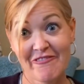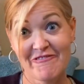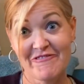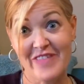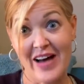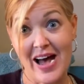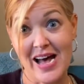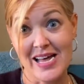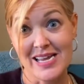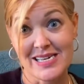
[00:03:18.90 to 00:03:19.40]

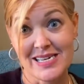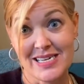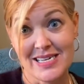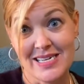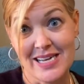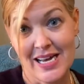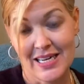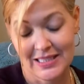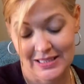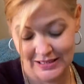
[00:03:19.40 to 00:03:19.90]
fun.
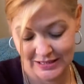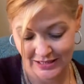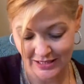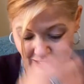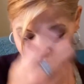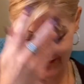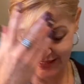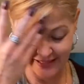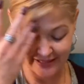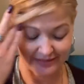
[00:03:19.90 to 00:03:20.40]

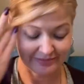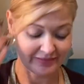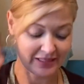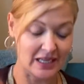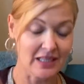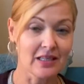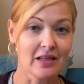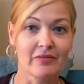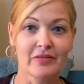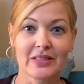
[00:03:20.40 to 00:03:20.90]
All right,
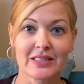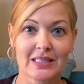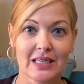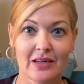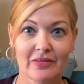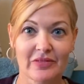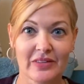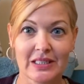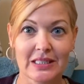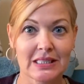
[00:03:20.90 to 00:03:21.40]
I love these
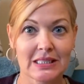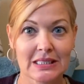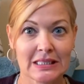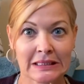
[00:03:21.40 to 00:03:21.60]
outfits.